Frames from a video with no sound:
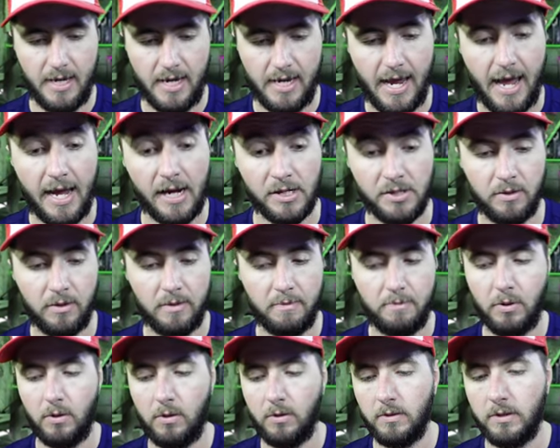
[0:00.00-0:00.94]
actually
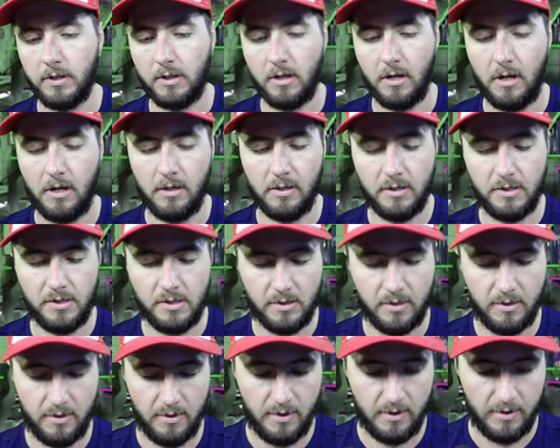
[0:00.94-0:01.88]
pulling the
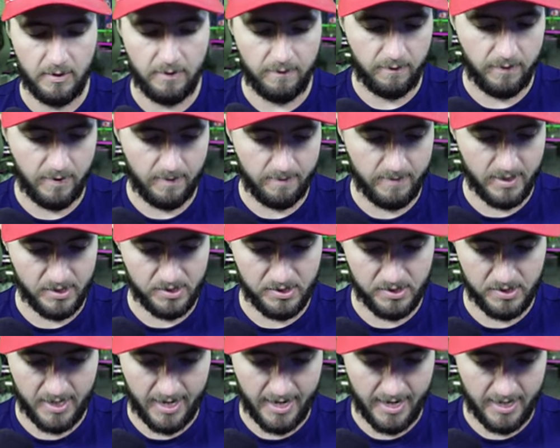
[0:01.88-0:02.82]
cards from this
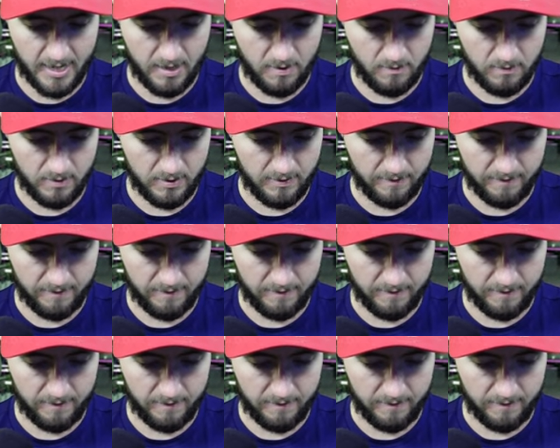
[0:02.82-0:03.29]
set. I wonder